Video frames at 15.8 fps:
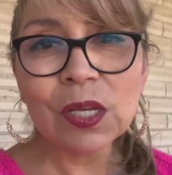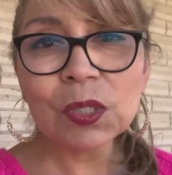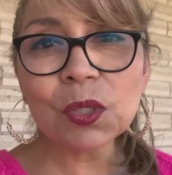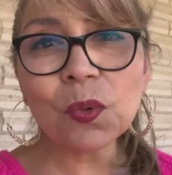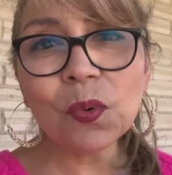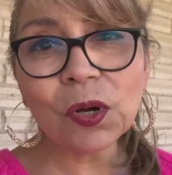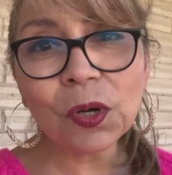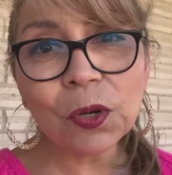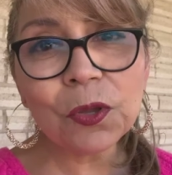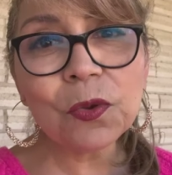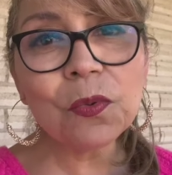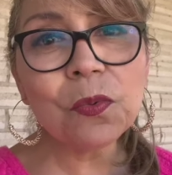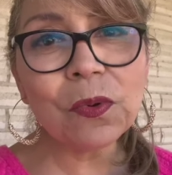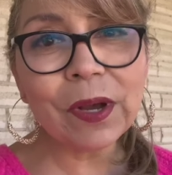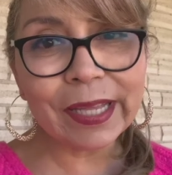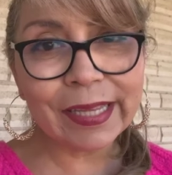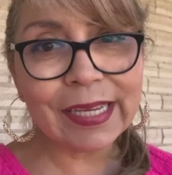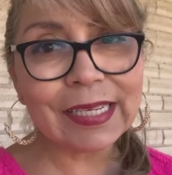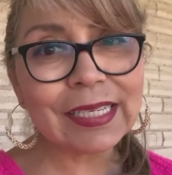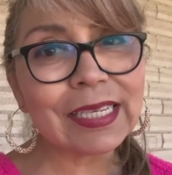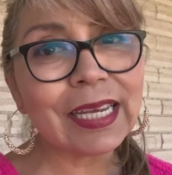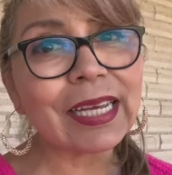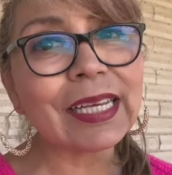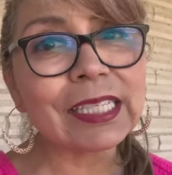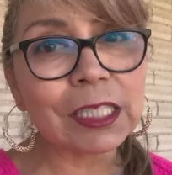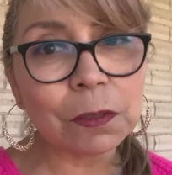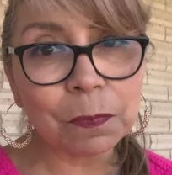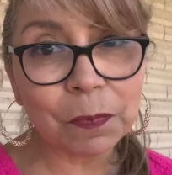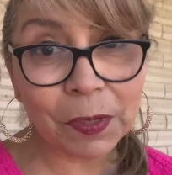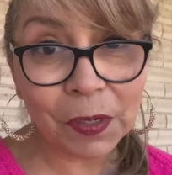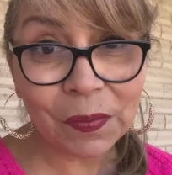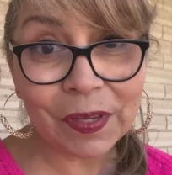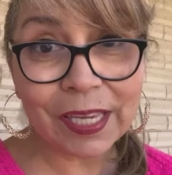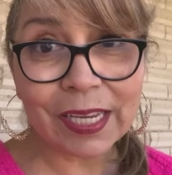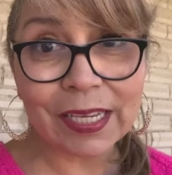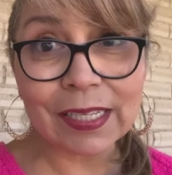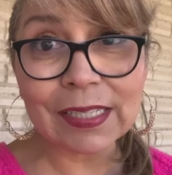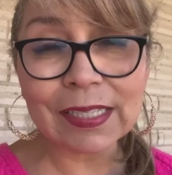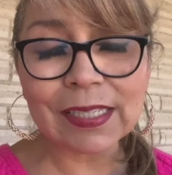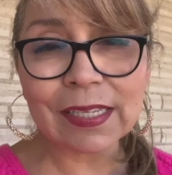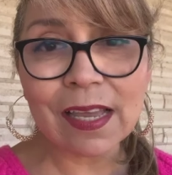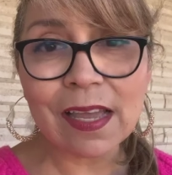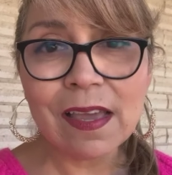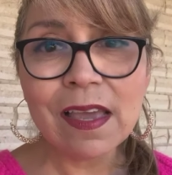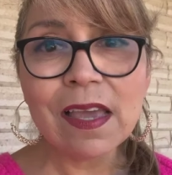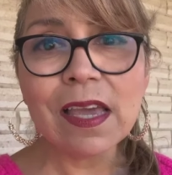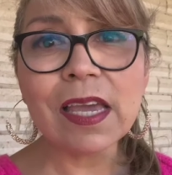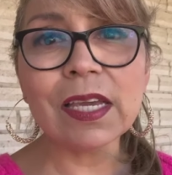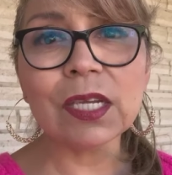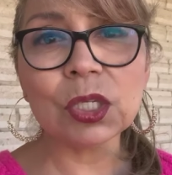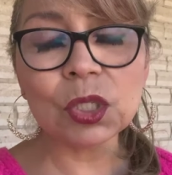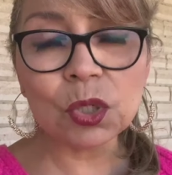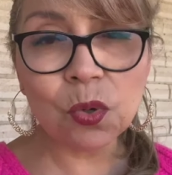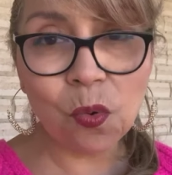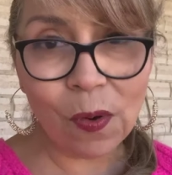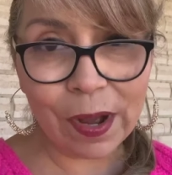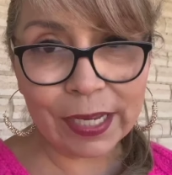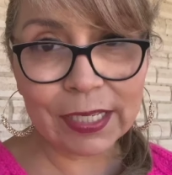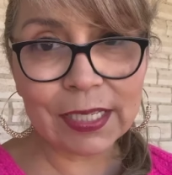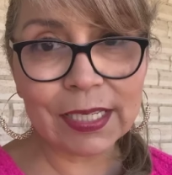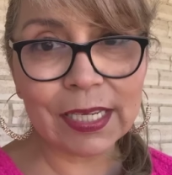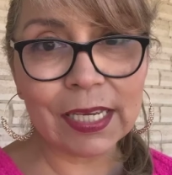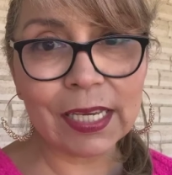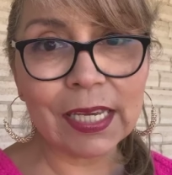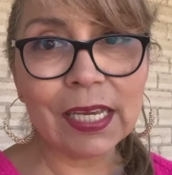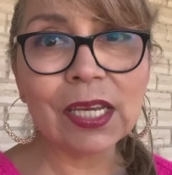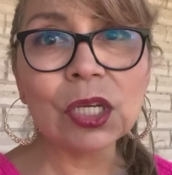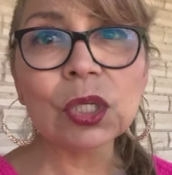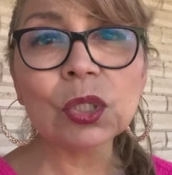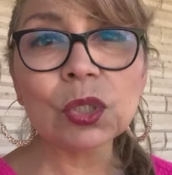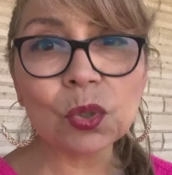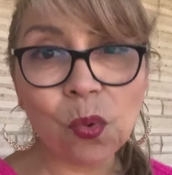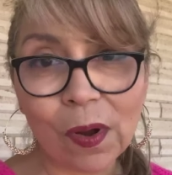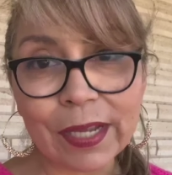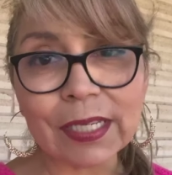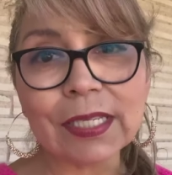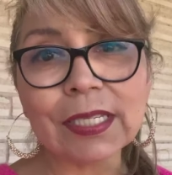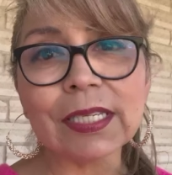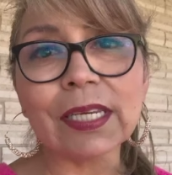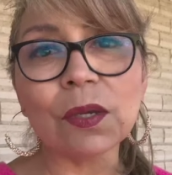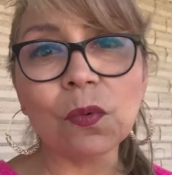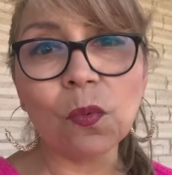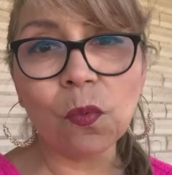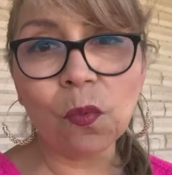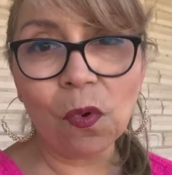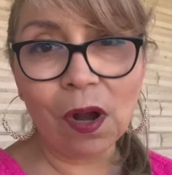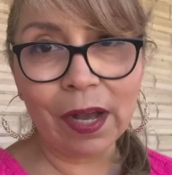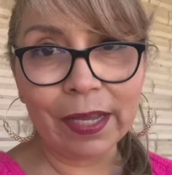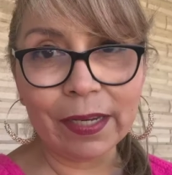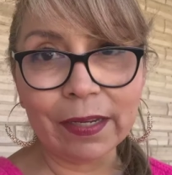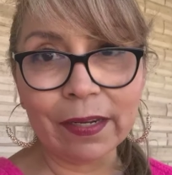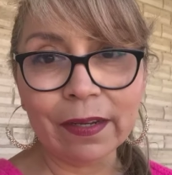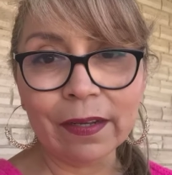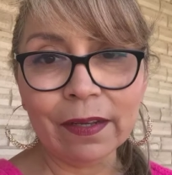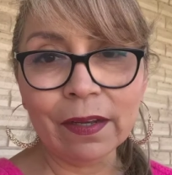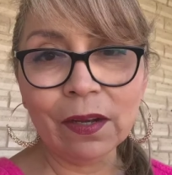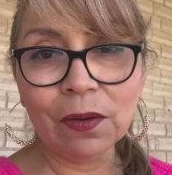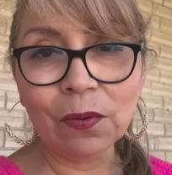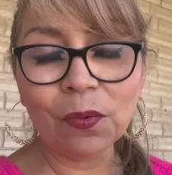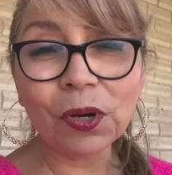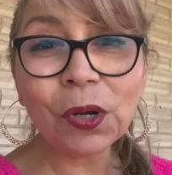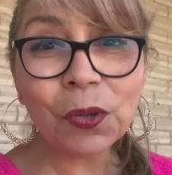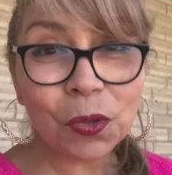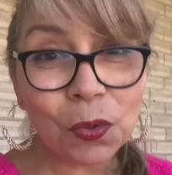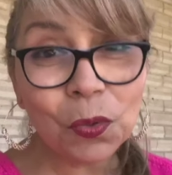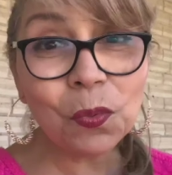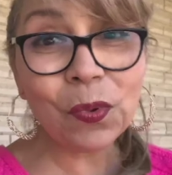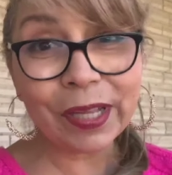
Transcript: So what are you willing to experience in 2021? What are you